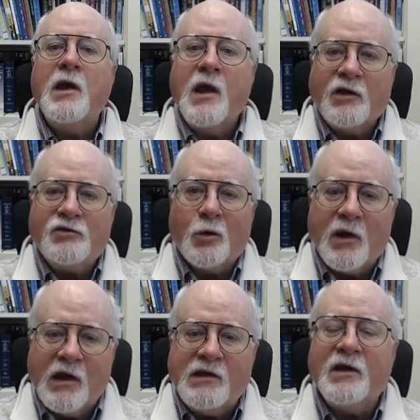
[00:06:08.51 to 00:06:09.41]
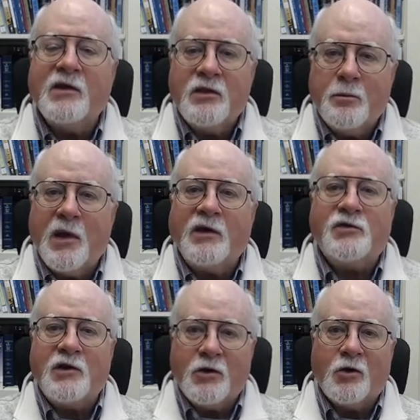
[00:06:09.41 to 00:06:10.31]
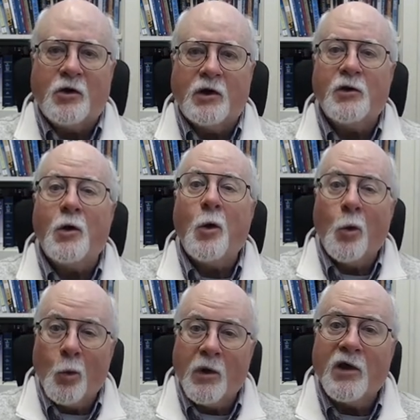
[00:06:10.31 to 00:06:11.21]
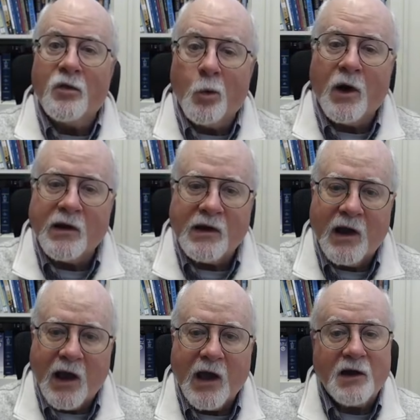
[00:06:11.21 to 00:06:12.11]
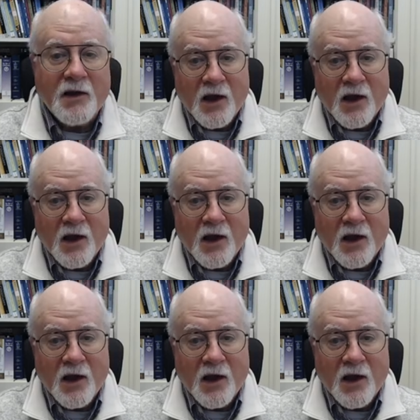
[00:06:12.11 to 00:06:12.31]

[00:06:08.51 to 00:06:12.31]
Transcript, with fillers: And so he did the best he could with what he had.